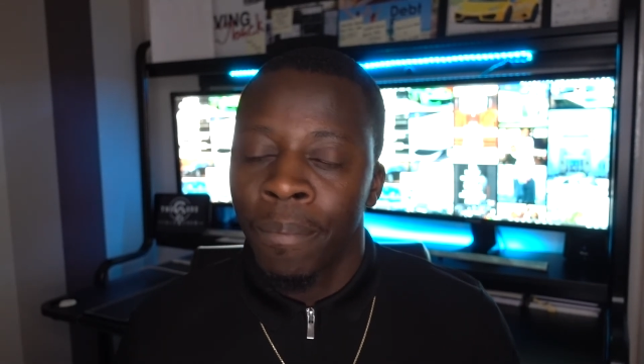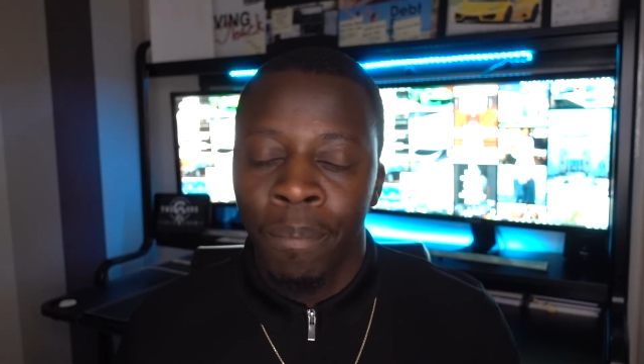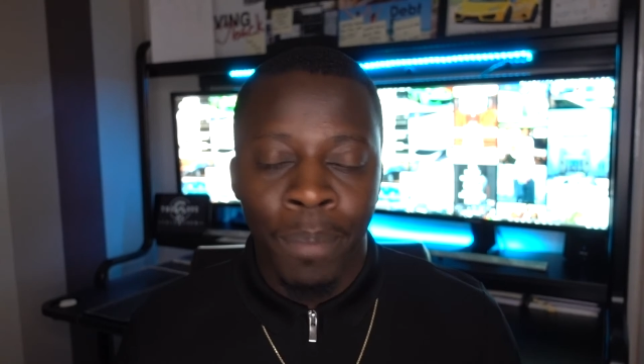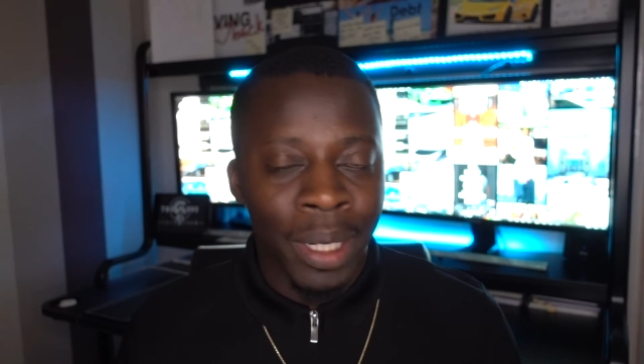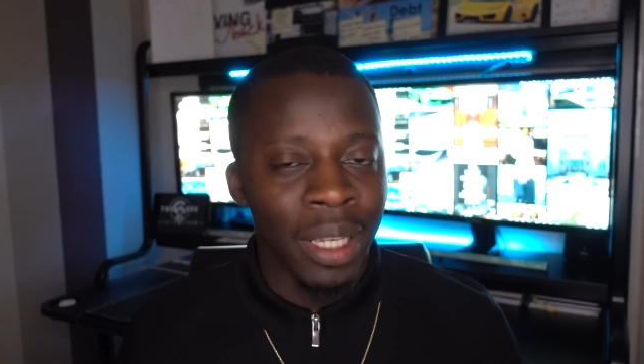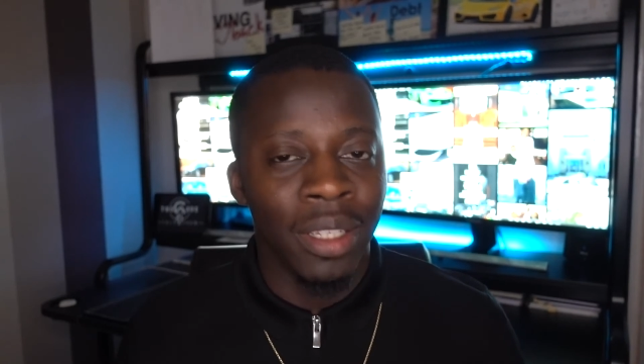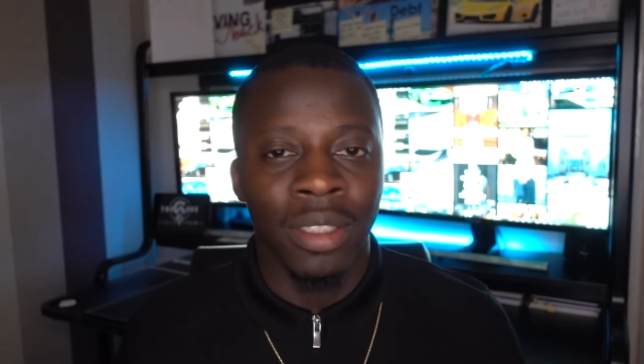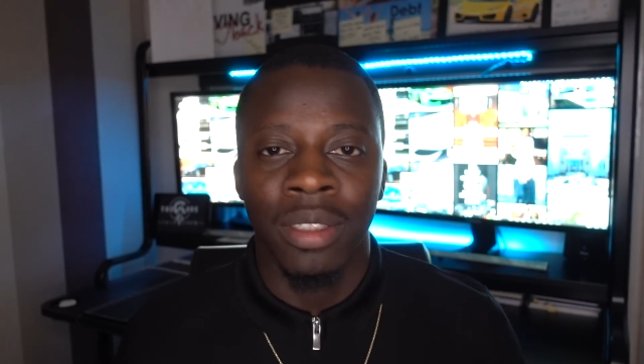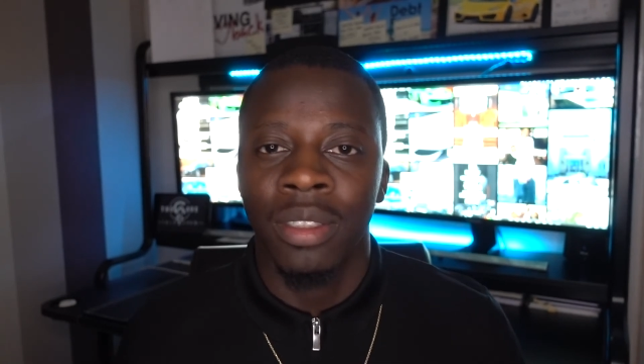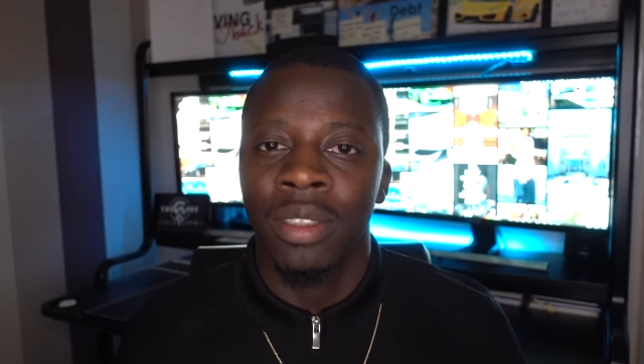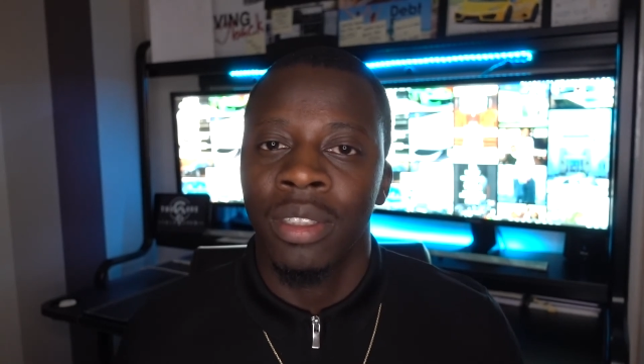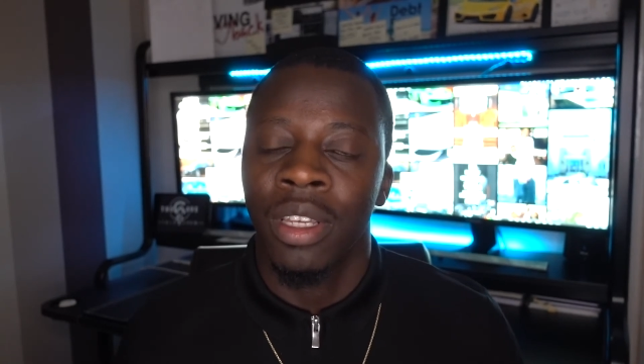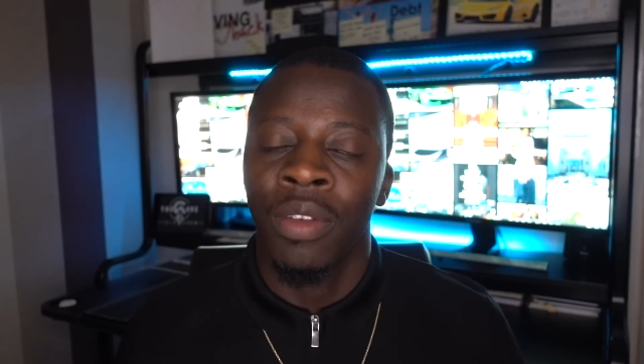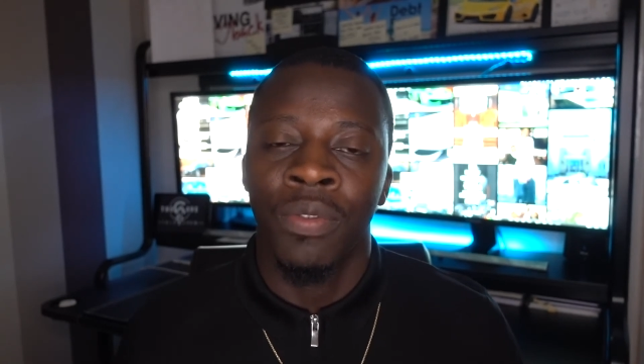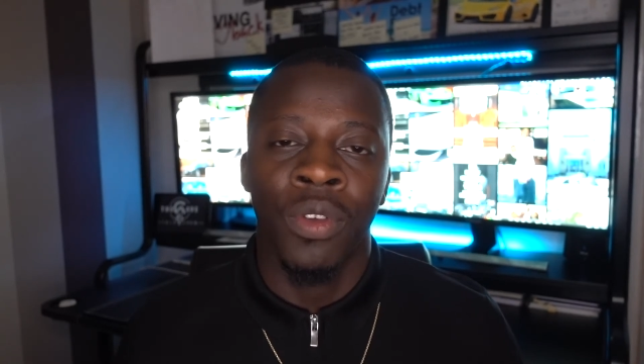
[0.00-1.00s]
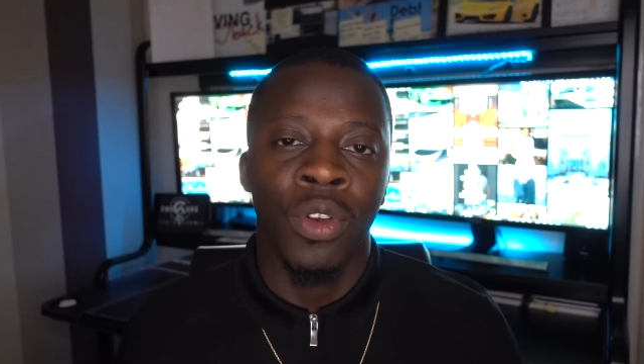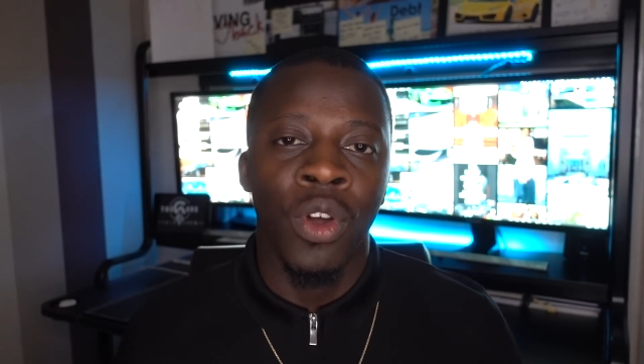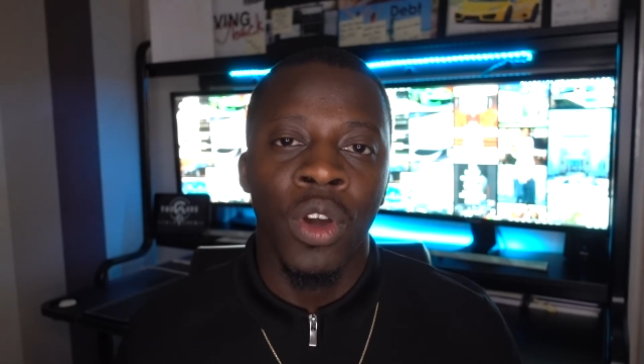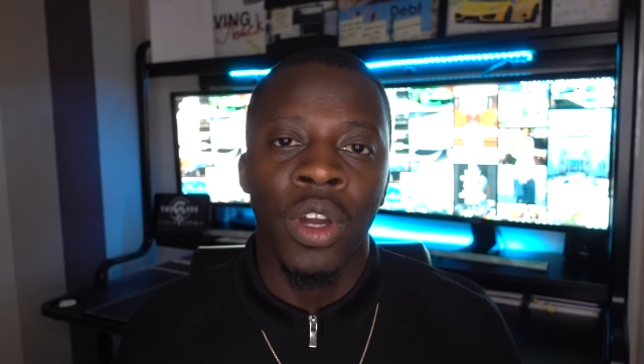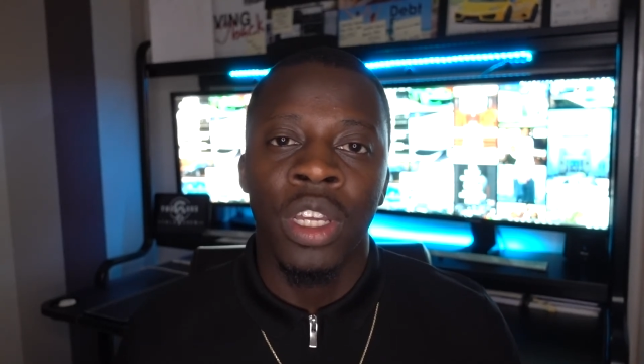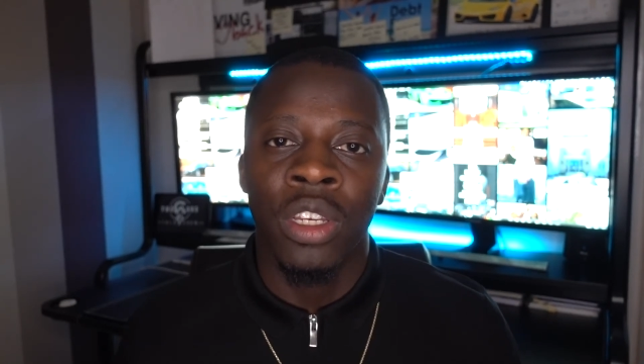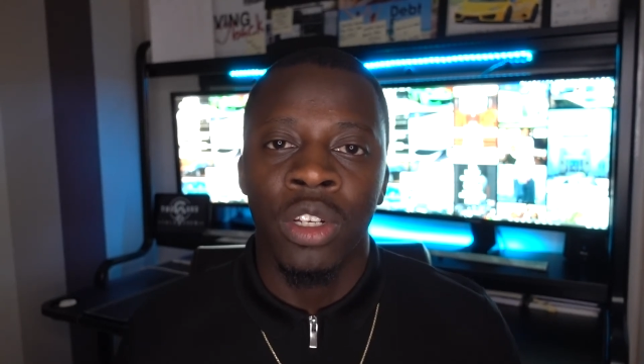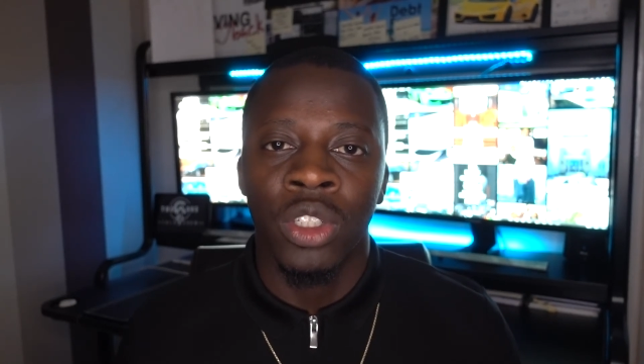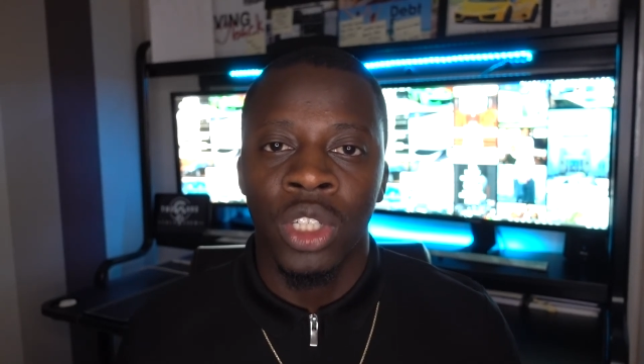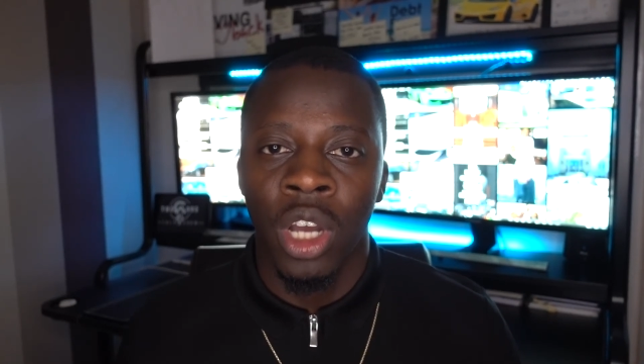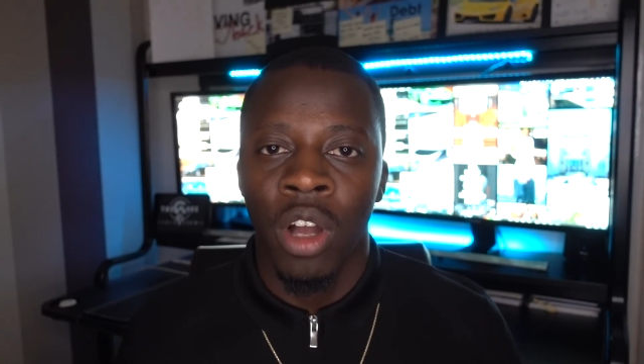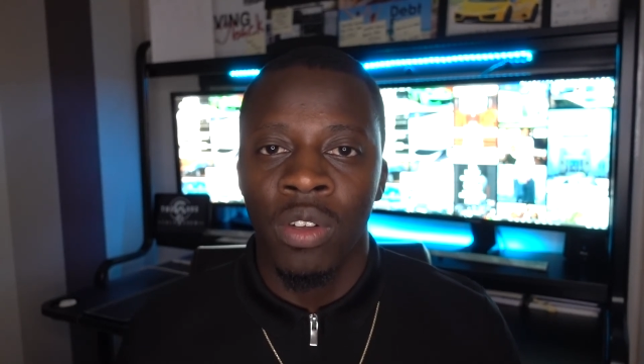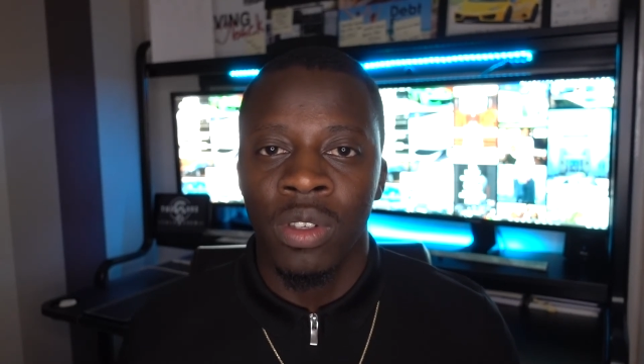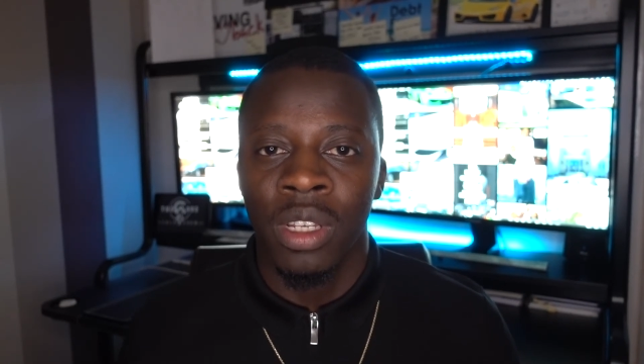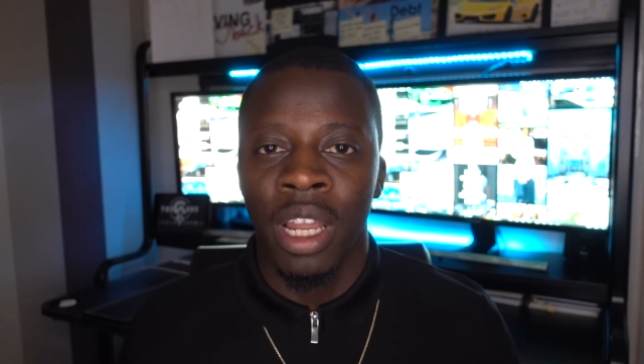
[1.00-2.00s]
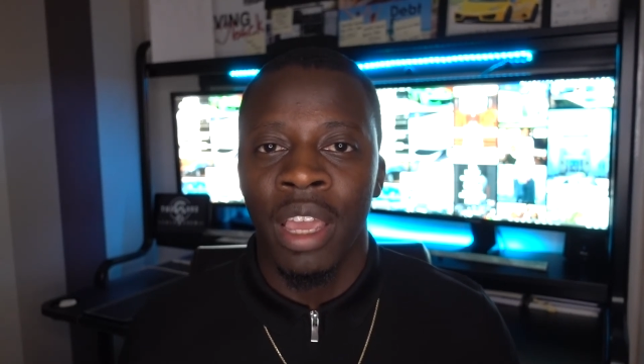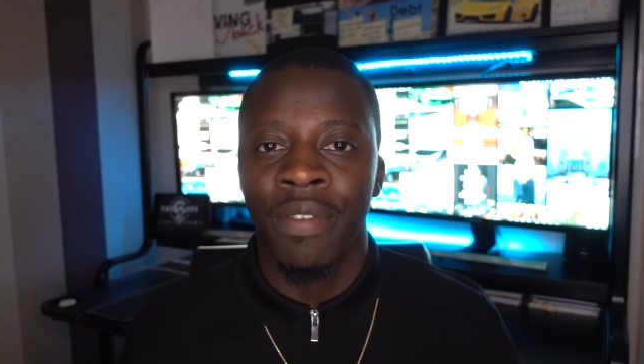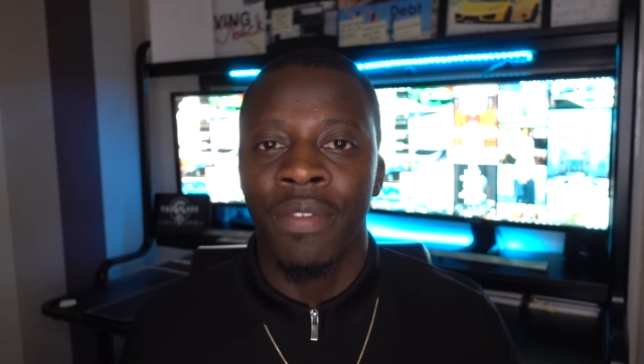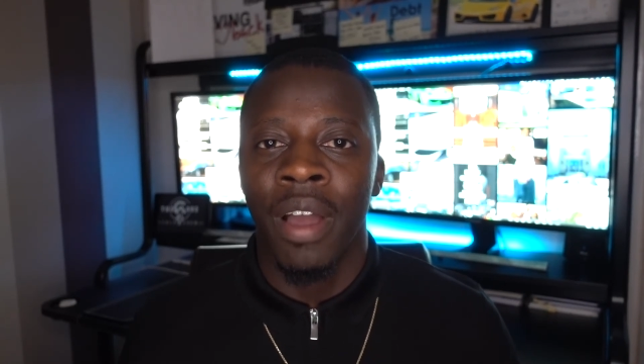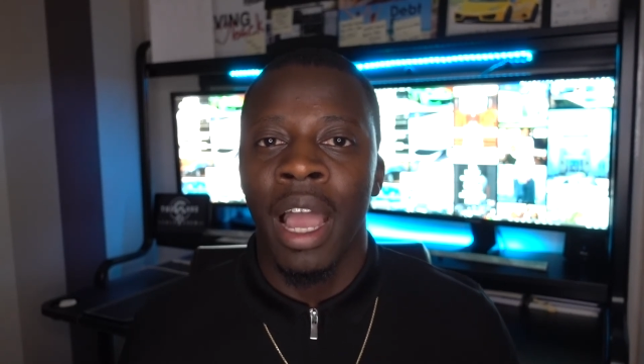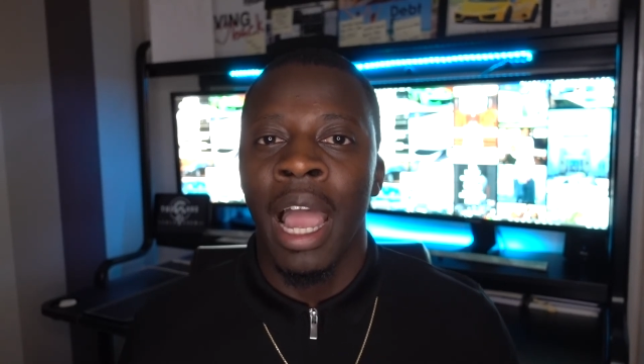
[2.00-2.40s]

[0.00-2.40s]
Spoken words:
please, if you're not in your child's life,